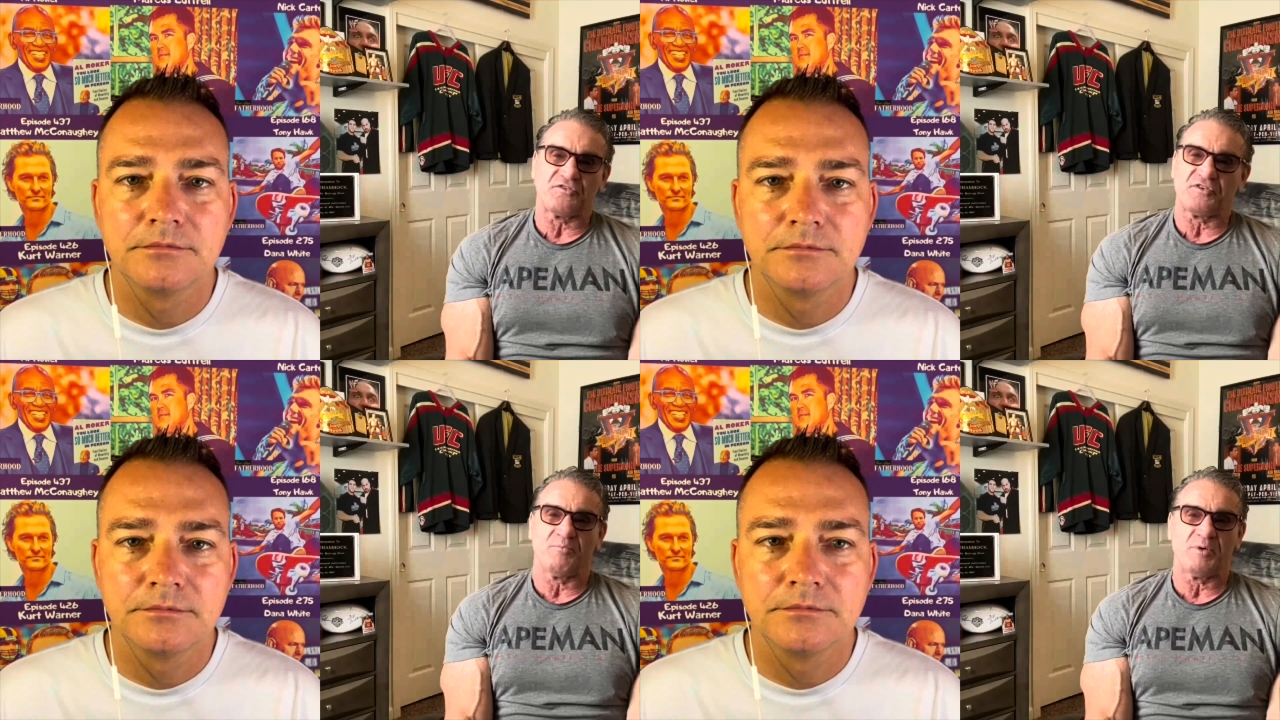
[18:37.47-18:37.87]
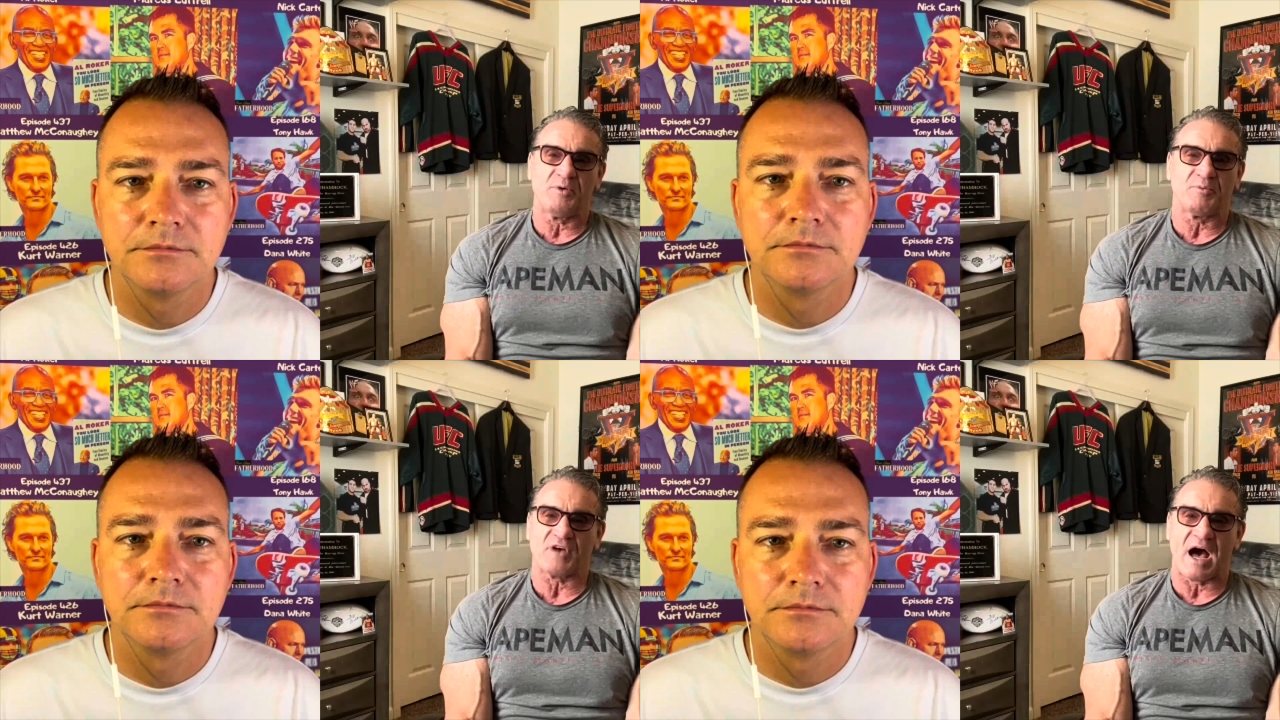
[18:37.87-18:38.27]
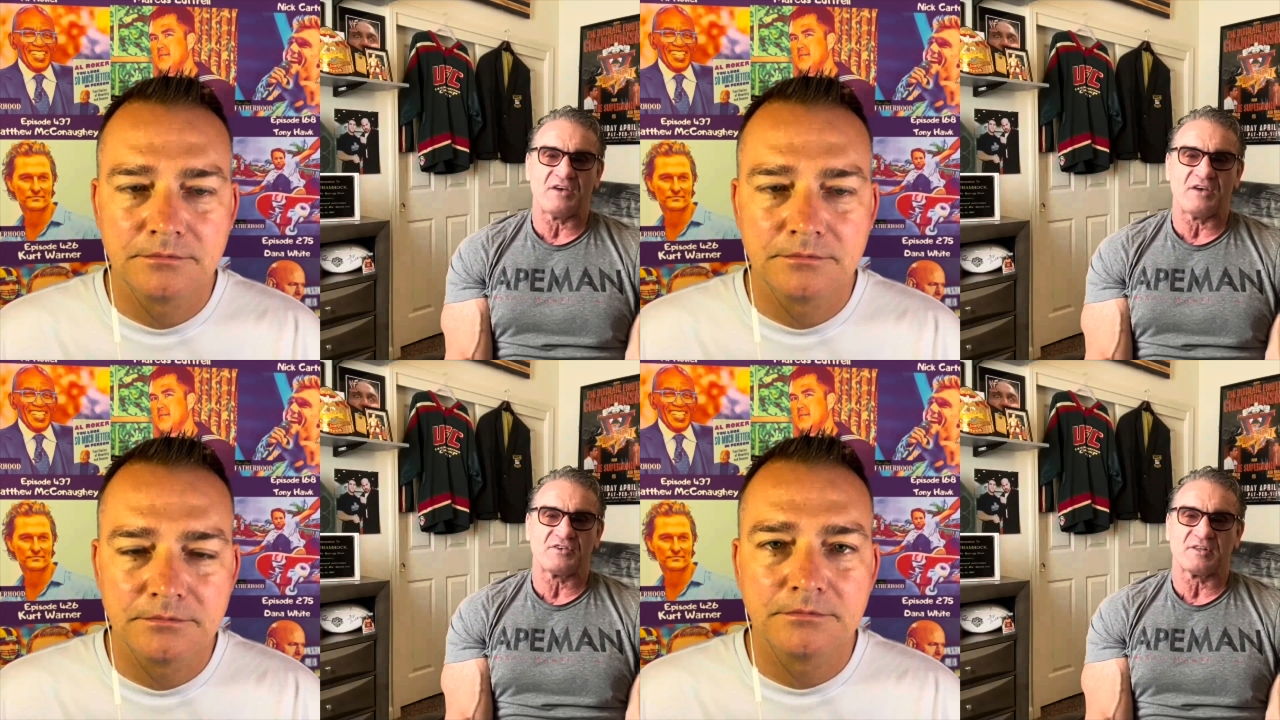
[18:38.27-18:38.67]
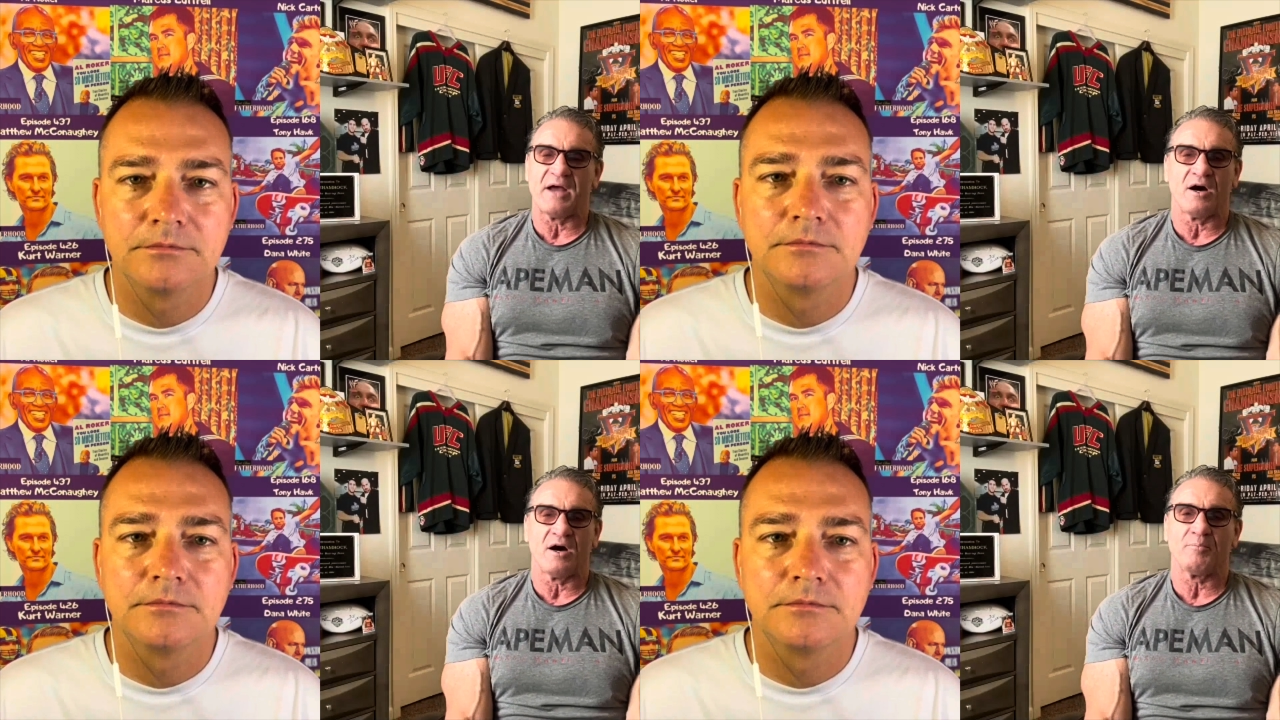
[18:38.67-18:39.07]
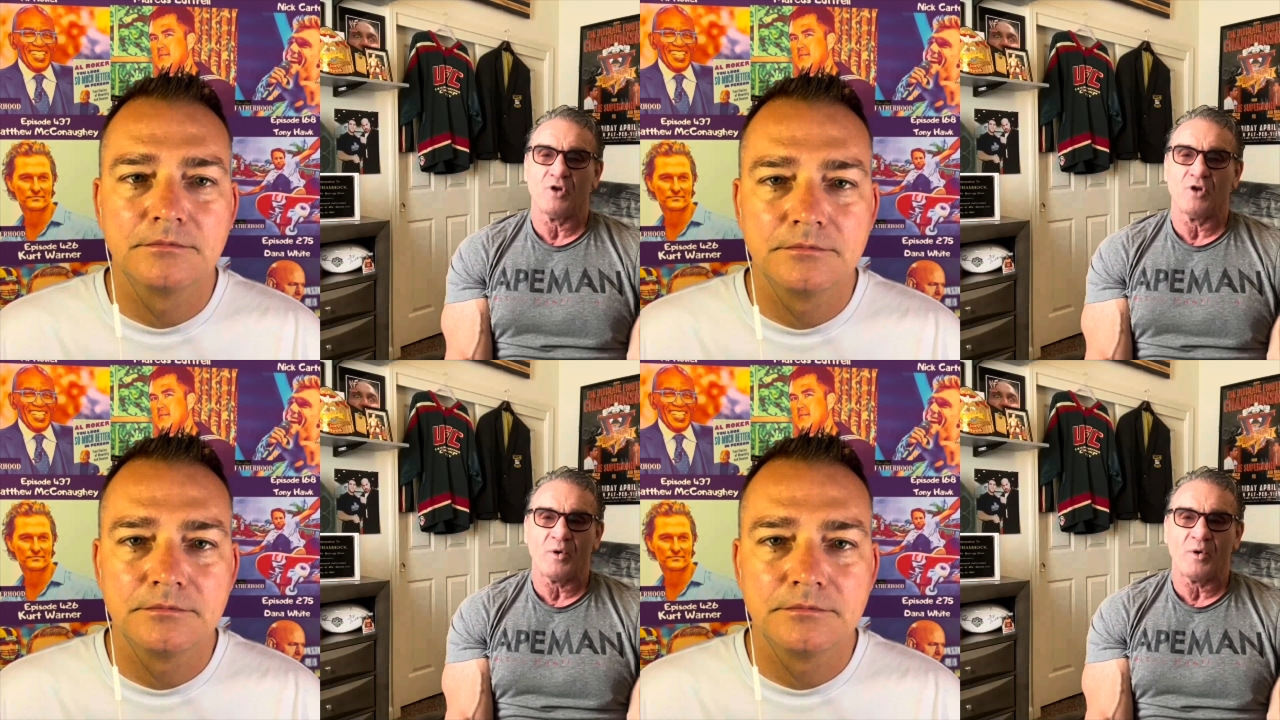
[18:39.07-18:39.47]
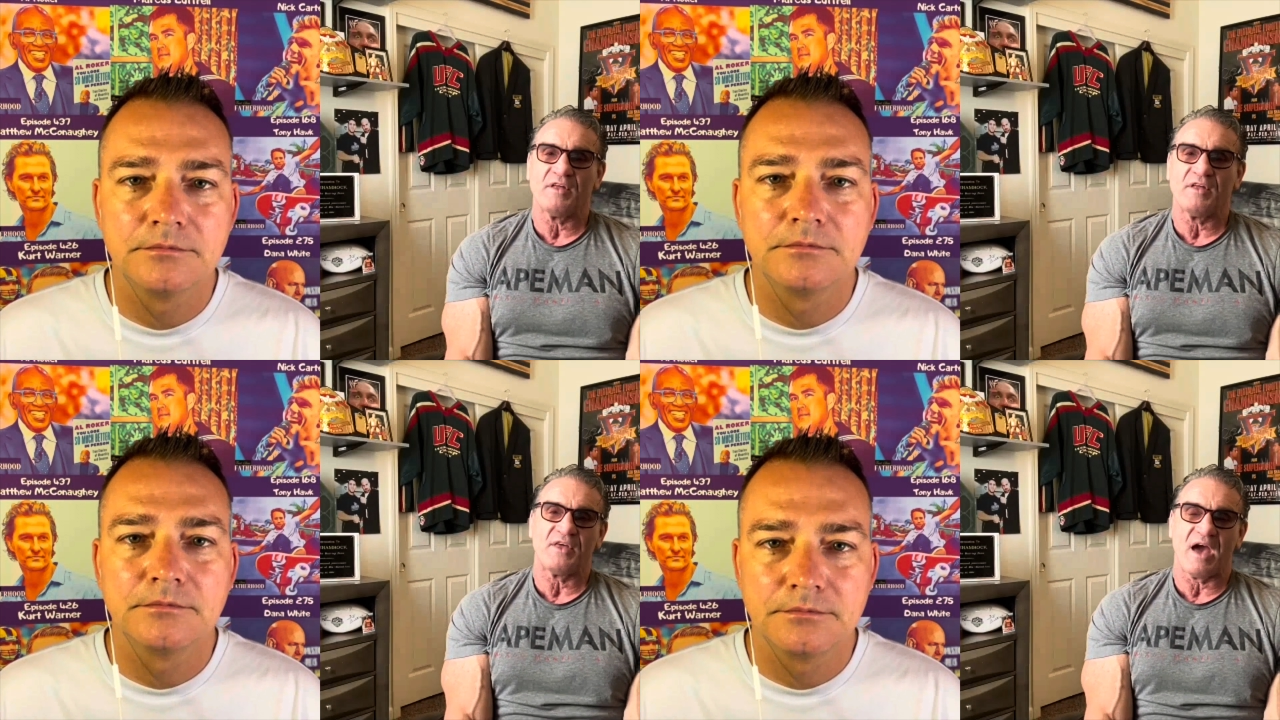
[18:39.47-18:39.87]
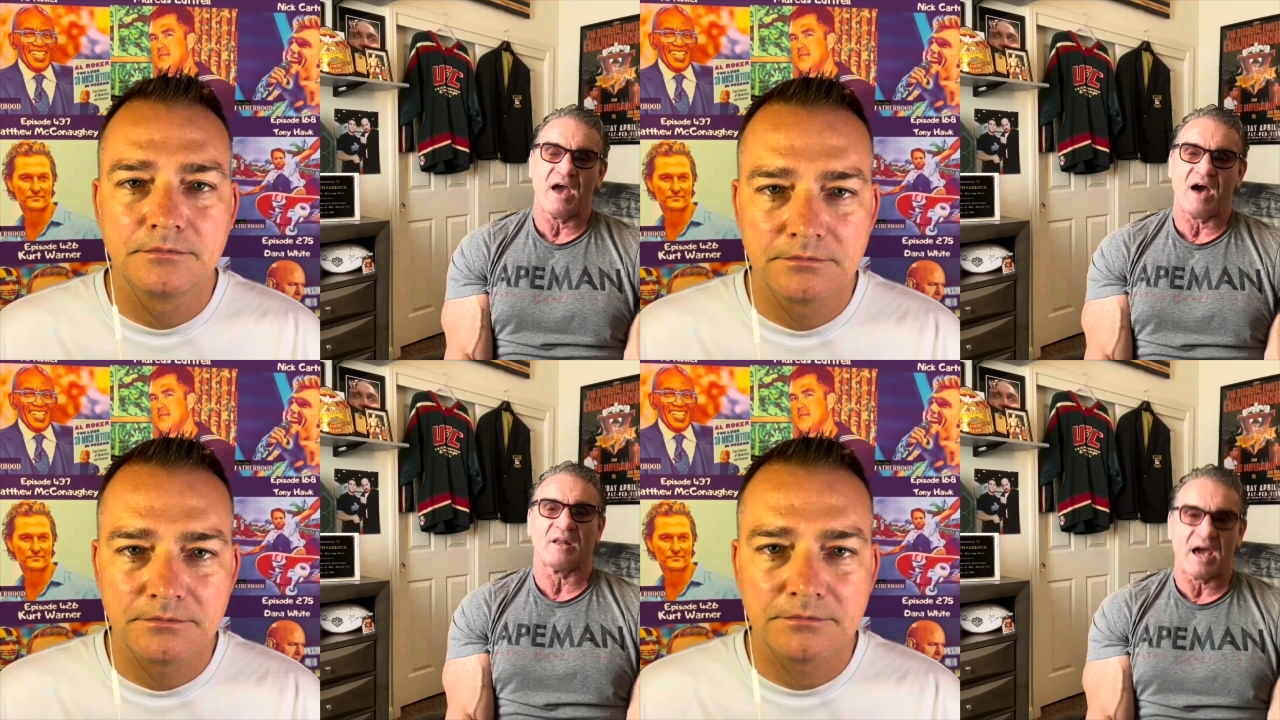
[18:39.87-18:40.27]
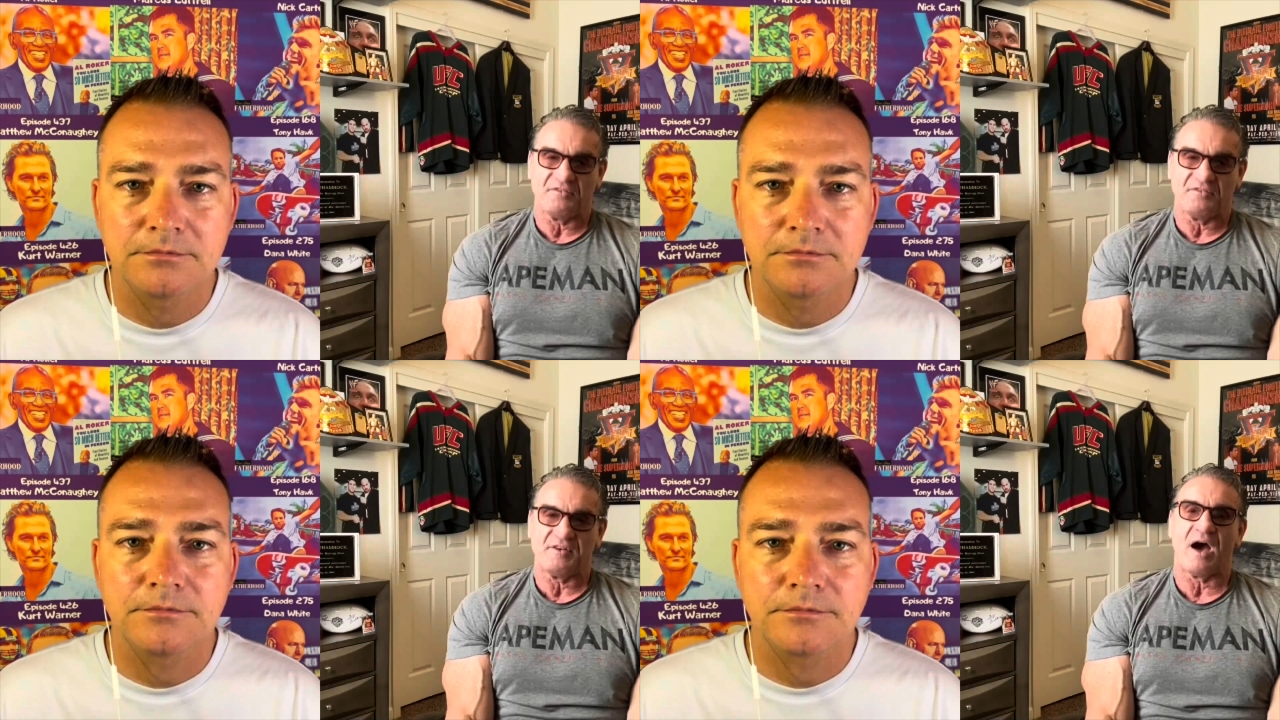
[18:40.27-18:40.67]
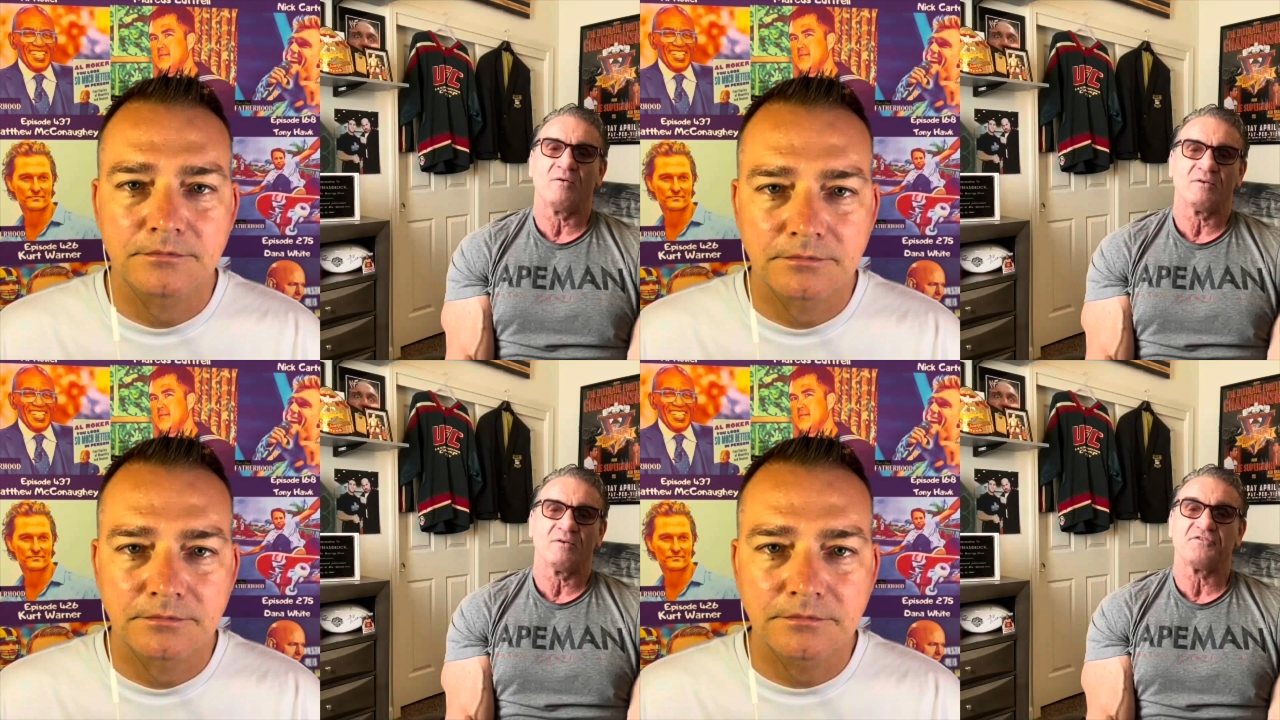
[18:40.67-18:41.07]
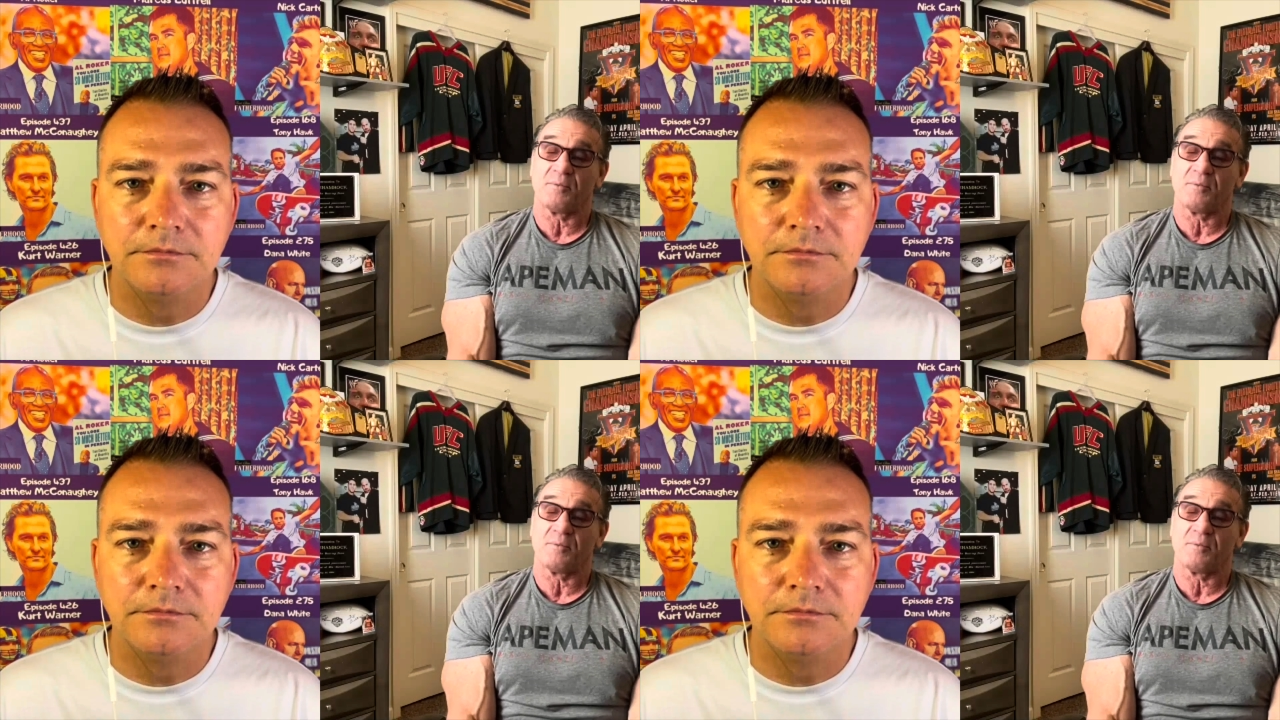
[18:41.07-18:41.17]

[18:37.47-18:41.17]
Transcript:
Speaker 1: to see people's eyes light up, knowing that they have a life now and